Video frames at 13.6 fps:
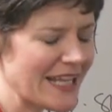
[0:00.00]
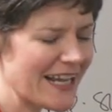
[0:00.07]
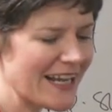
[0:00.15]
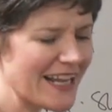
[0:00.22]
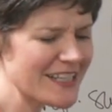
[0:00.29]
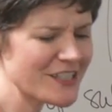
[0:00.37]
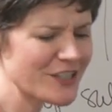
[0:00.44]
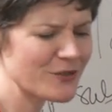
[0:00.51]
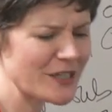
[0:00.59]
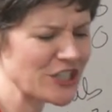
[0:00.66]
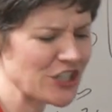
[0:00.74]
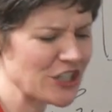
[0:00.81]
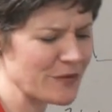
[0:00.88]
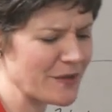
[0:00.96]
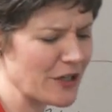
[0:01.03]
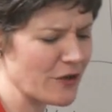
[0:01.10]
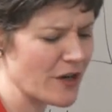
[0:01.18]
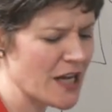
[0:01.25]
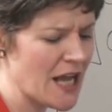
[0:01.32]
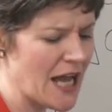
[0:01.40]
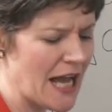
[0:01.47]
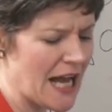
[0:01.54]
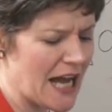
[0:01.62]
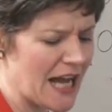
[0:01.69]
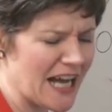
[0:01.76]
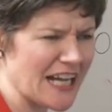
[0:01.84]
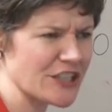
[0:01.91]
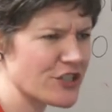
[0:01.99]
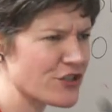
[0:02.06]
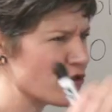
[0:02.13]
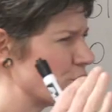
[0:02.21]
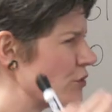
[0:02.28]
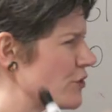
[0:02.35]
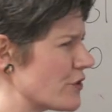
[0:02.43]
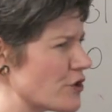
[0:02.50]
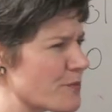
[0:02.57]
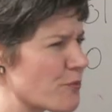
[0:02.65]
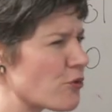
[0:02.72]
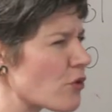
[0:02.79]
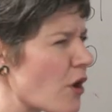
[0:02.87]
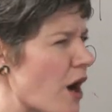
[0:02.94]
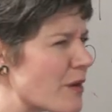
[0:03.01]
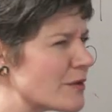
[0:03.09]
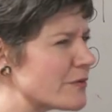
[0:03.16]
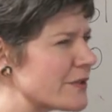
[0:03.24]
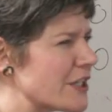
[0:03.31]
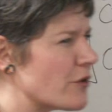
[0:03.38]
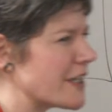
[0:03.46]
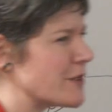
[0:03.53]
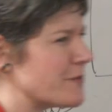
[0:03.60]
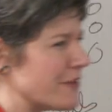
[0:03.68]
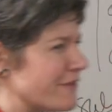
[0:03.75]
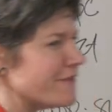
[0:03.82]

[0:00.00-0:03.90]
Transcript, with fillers: And I asked a question about uh, so there's probably going to be